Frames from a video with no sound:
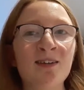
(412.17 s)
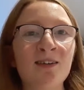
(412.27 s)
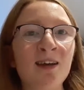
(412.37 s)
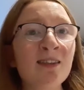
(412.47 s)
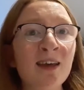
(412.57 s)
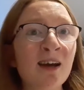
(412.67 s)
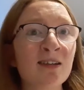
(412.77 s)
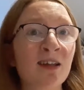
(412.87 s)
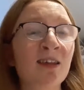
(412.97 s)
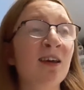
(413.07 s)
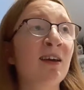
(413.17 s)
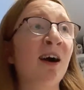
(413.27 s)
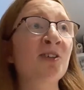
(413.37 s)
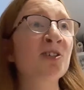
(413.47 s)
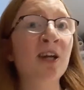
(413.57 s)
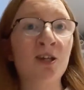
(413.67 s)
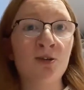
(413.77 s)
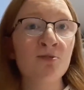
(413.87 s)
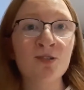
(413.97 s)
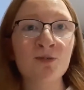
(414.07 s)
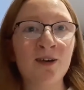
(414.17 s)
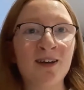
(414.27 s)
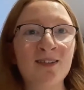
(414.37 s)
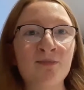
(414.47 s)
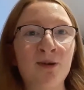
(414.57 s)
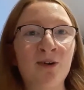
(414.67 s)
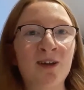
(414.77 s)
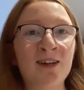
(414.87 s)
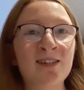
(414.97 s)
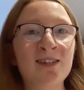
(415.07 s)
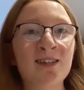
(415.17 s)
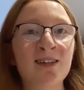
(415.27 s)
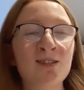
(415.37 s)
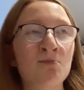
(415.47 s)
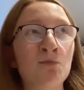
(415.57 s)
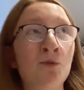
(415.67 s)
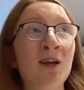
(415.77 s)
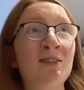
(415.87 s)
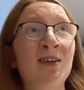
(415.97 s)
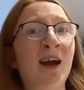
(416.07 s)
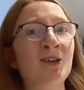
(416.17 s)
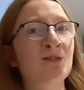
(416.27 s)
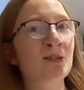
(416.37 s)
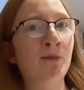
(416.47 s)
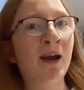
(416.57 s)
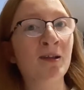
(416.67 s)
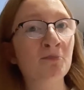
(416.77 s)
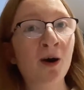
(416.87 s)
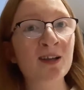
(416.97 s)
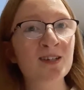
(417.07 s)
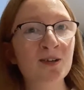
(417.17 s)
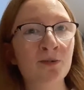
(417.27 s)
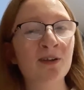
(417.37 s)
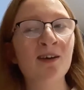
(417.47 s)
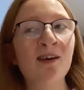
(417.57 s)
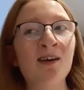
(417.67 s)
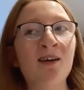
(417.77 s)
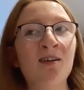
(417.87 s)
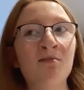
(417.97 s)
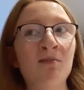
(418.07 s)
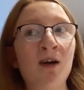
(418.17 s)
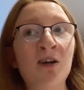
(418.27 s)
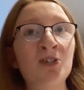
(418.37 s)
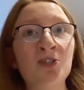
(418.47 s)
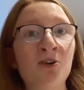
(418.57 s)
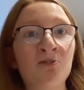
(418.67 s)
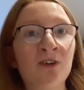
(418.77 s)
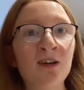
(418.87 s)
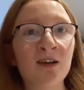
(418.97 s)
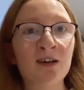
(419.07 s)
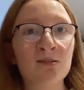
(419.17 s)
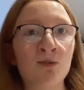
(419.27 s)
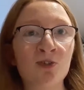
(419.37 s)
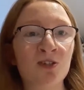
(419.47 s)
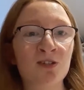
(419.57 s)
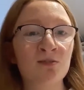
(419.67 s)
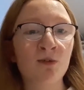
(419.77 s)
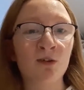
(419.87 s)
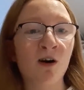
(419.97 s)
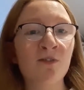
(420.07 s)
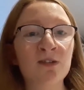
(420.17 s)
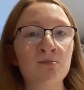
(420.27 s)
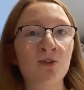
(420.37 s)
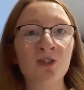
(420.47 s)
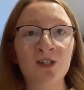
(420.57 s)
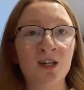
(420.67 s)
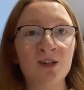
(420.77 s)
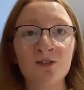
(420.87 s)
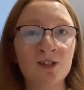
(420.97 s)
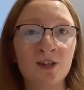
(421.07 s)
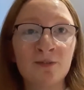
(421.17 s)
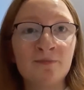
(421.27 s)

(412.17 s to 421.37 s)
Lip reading: in the end, I think I just get used to it, to be honest. It's weird to get used to pain, but I do, and I just don't feel it as much as, well, half as much as I used to.